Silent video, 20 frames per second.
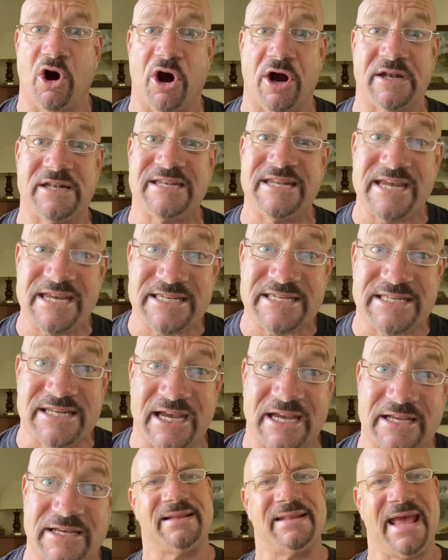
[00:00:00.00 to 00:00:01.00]

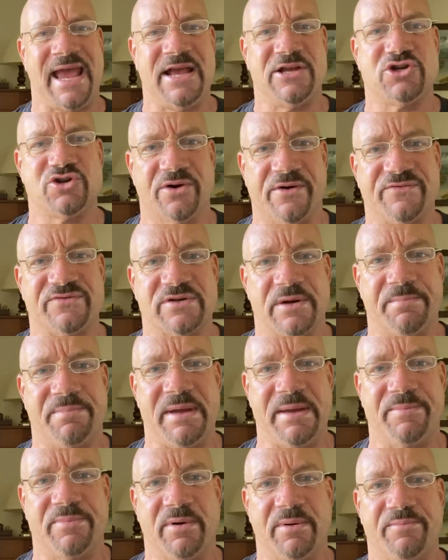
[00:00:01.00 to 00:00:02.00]
artistic nature of some
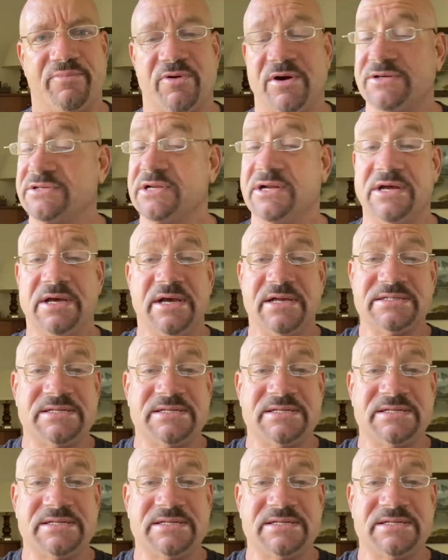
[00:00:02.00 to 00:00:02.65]
people in prison.